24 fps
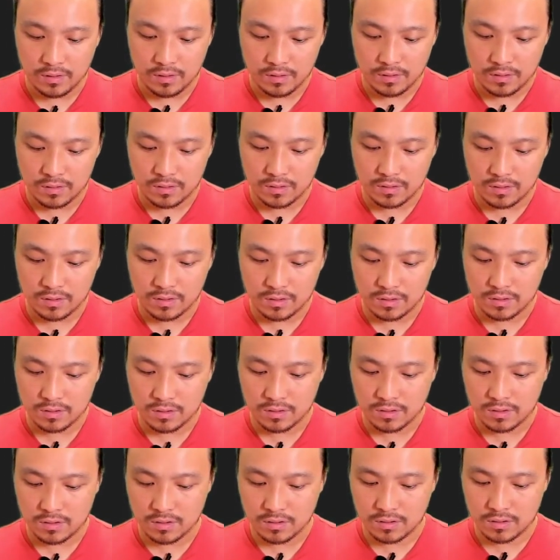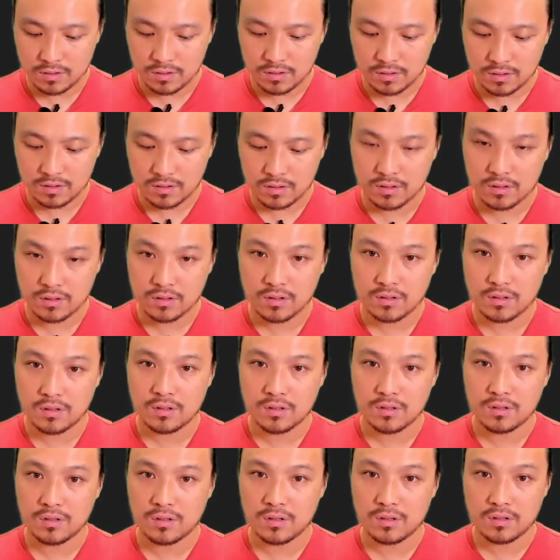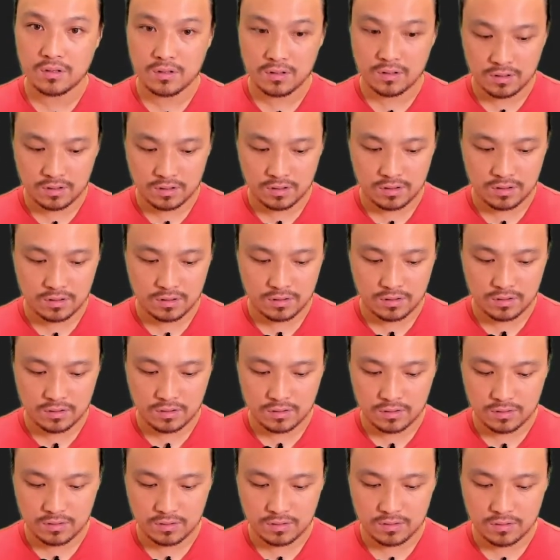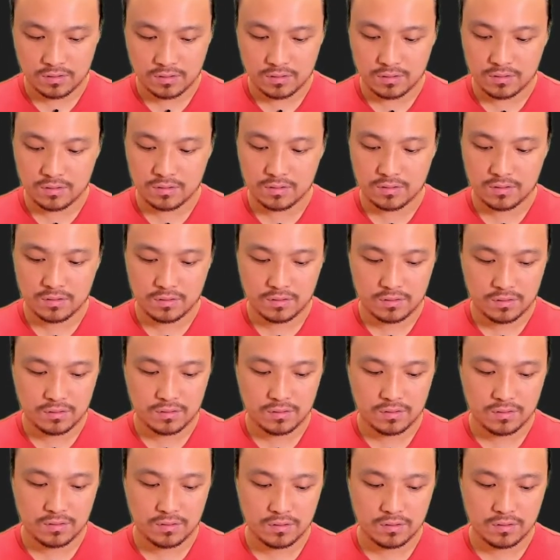(no one is talking)